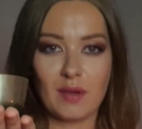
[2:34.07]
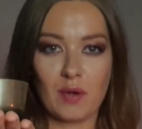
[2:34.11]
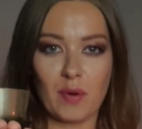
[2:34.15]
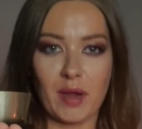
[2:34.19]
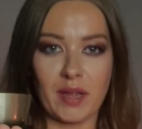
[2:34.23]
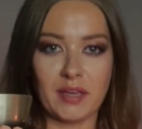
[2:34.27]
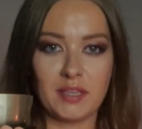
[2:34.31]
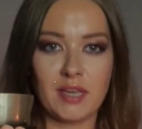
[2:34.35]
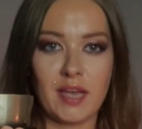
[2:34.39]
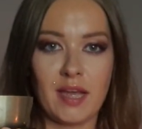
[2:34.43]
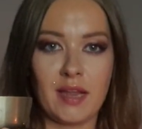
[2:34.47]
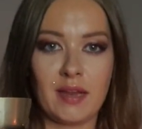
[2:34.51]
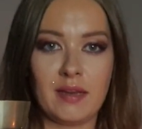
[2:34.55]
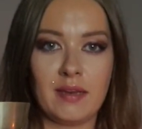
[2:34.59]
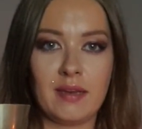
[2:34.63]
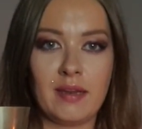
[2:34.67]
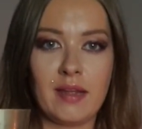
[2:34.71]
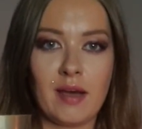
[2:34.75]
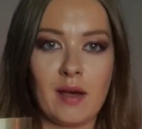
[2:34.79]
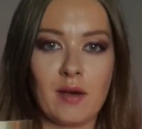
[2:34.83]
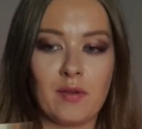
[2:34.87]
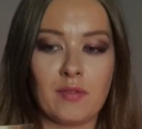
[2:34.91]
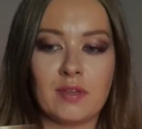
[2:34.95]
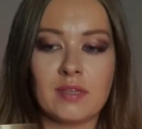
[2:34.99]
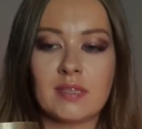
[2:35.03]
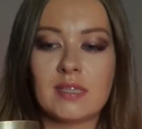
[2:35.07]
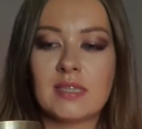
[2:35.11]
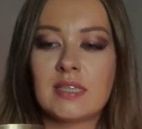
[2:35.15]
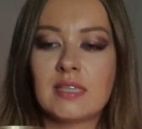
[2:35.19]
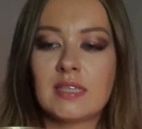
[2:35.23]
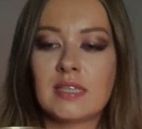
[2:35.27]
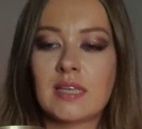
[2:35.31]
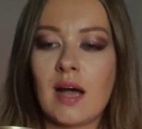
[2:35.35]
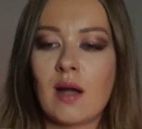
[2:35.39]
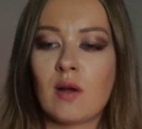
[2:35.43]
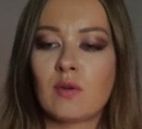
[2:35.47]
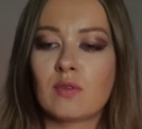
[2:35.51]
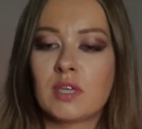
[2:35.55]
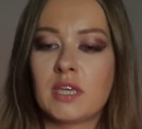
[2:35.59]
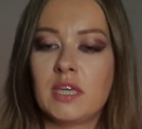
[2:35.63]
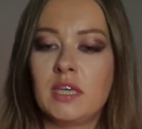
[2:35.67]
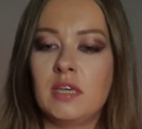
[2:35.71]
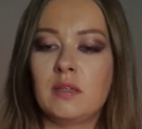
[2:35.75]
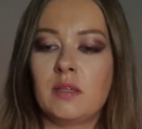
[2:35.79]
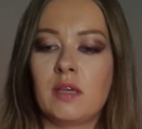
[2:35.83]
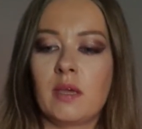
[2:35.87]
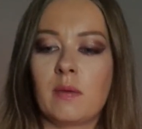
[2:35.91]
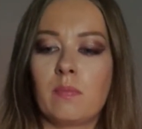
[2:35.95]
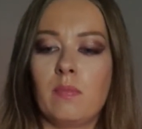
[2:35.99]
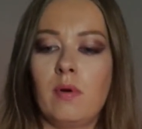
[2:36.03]
All right, and now the sound
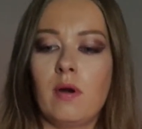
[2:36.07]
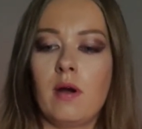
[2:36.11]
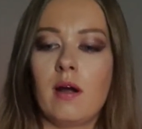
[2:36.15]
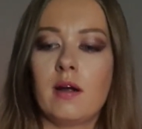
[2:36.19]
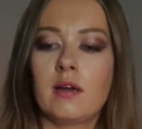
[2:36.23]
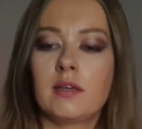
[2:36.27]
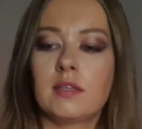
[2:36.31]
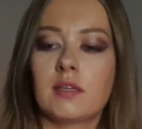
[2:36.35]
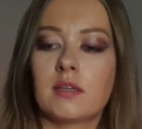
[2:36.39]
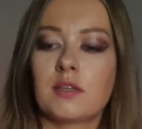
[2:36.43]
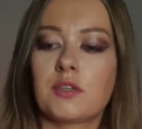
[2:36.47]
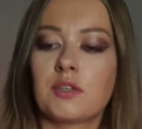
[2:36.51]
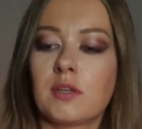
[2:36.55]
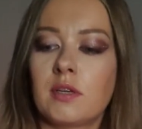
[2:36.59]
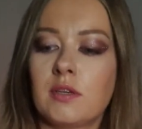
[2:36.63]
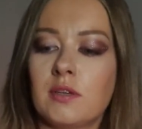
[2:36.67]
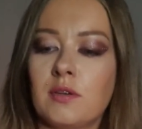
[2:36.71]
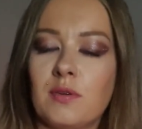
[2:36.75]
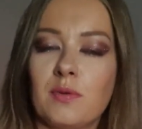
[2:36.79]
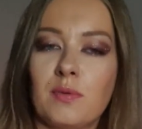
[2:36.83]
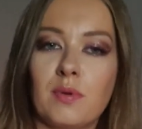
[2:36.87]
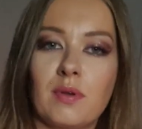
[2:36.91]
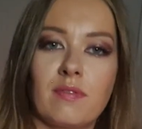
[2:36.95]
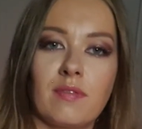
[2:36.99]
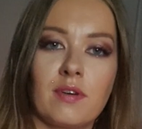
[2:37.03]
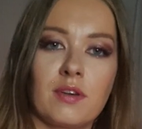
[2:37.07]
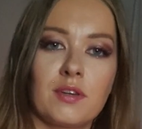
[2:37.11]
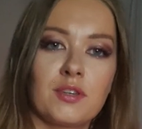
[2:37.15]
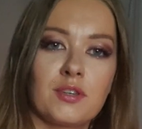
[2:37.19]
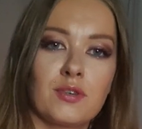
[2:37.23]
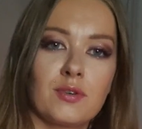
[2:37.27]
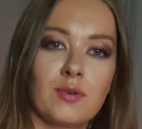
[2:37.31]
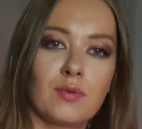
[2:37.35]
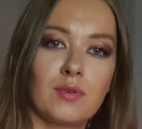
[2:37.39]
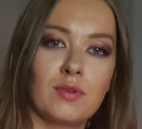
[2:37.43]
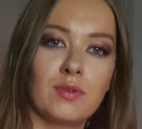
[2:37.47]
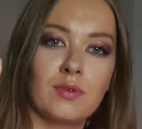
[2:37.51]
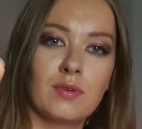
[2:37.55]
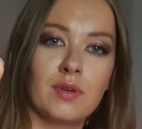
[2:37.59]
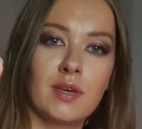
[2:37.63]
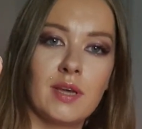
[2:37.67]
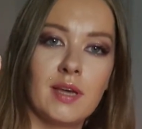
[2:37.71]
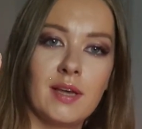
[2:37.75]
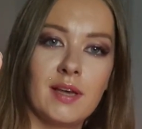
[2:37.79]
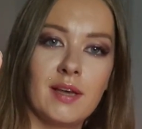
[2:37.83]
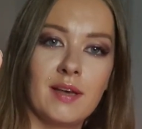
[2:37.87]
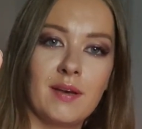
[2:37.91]
healing part. Actually, I don't know if I showed you.